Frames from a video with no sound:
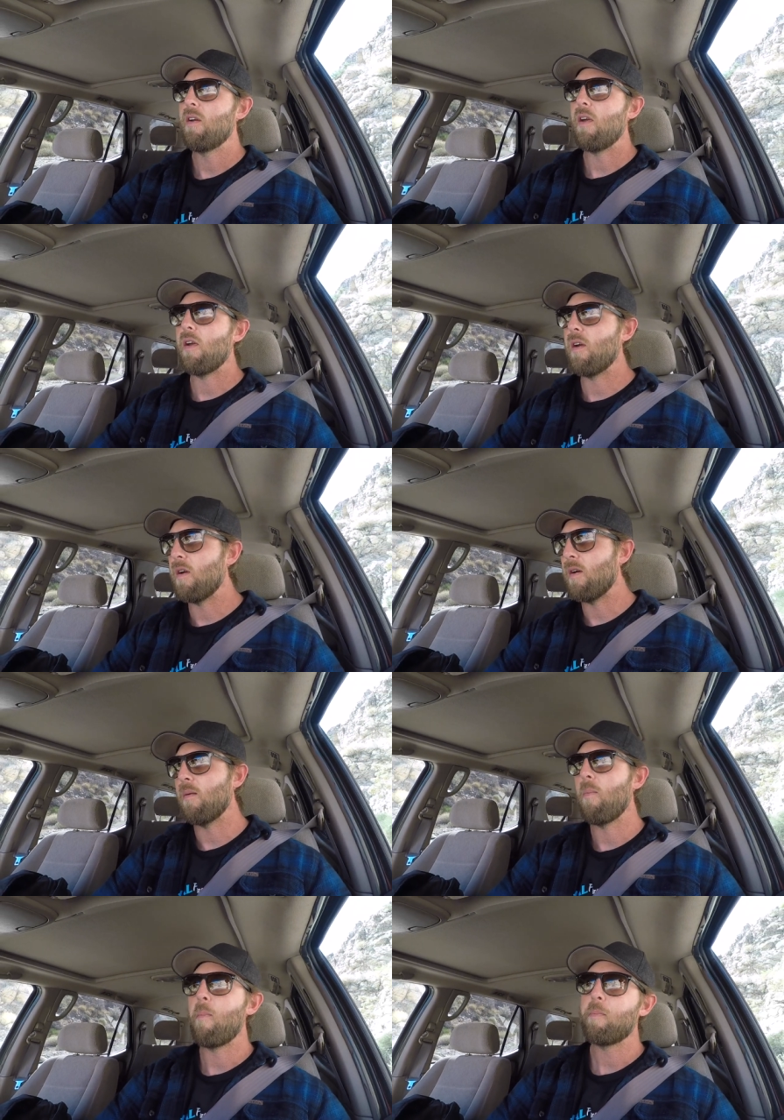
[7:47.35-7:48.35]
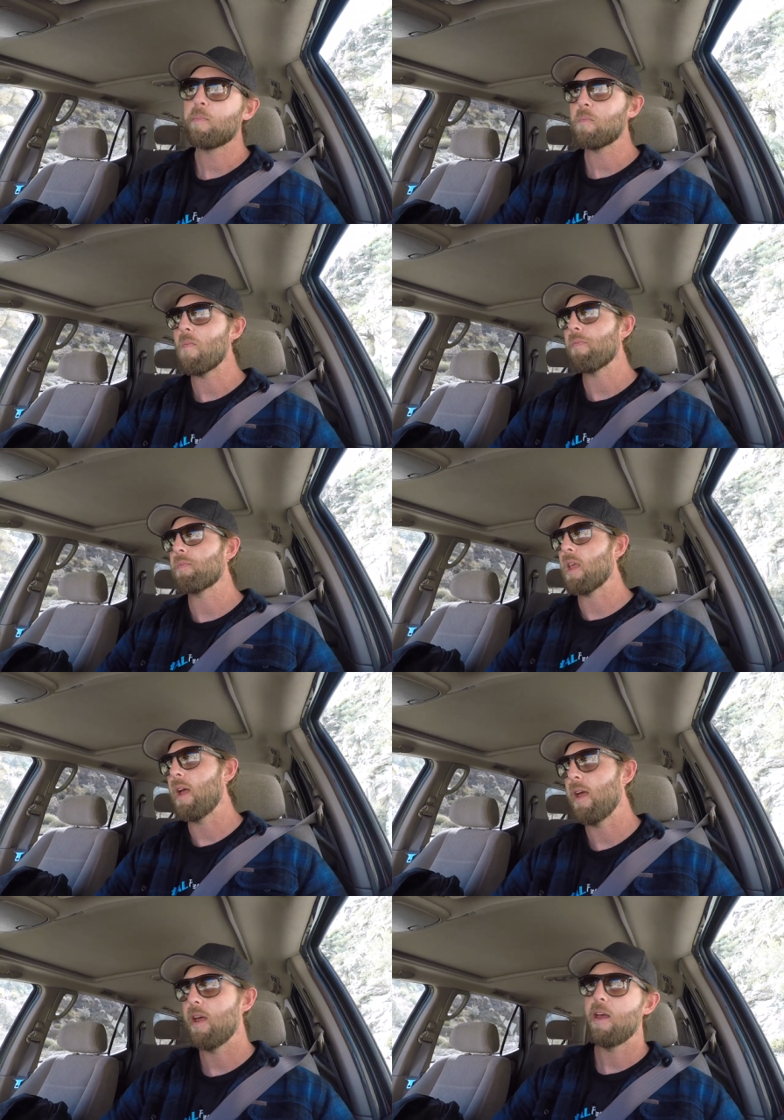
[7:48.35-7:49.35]
um,
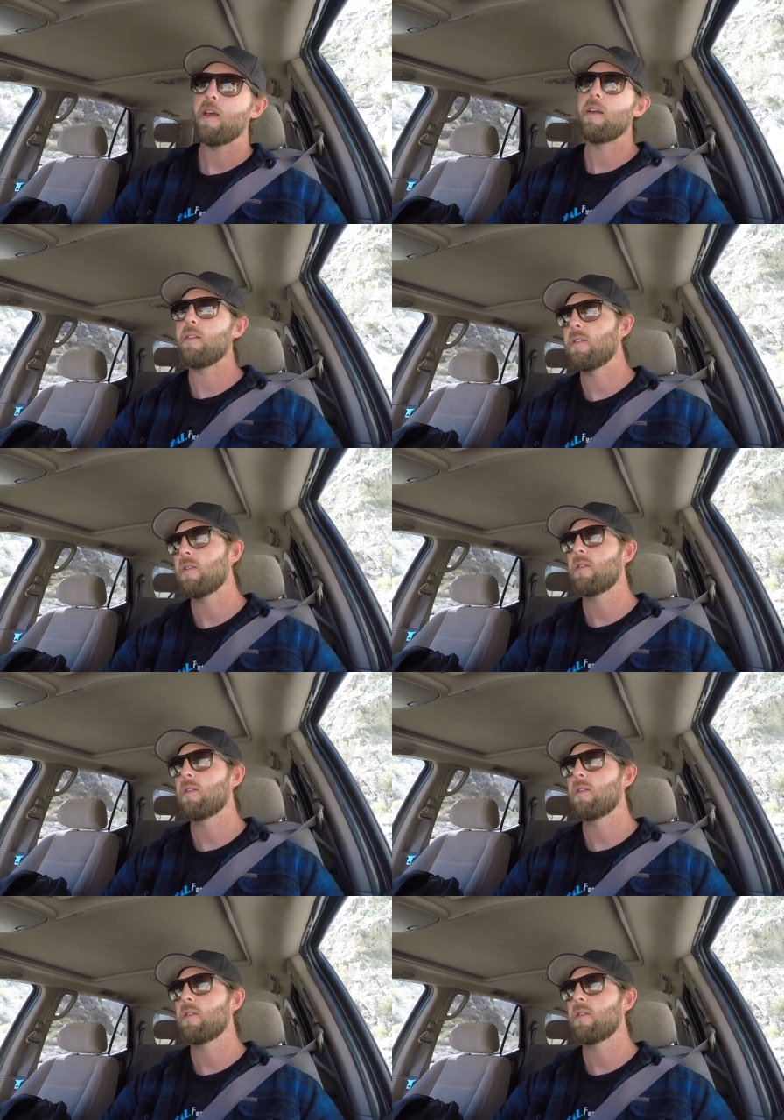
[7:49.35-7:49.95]
and